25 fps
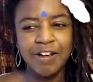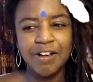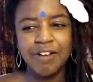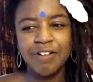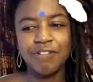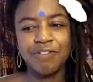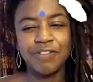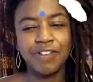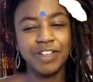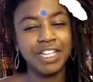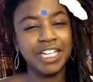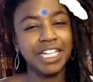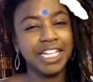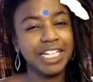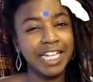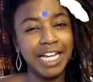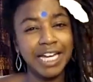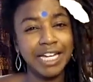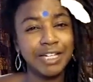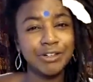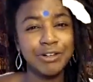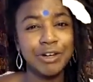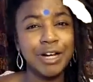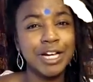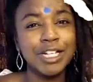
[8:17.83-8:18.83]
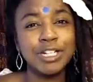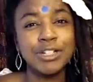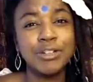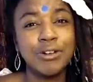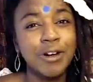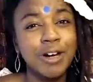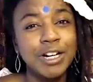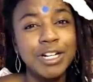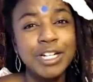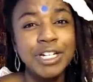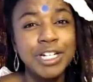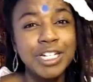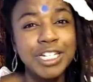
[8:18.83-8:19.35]
feeling like
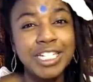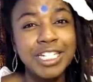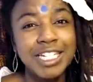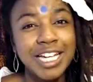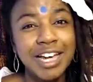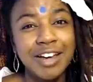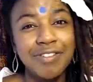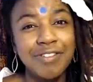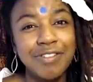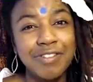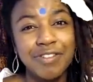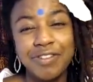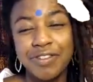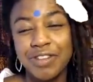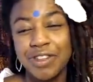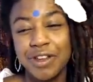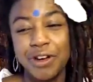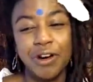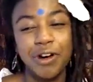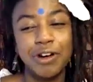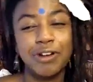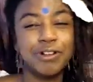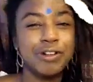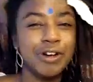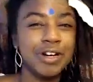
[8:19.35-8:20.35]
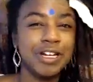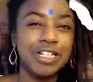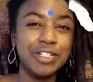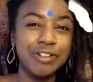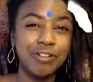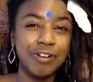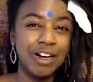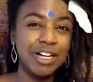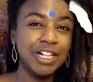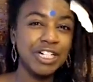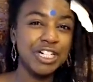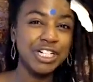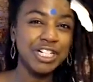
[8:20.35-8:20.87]
there are
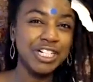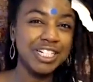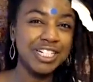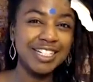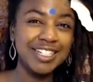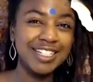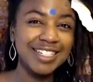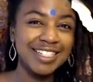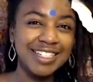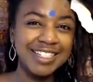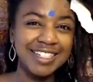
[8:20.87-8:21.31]
transgressions.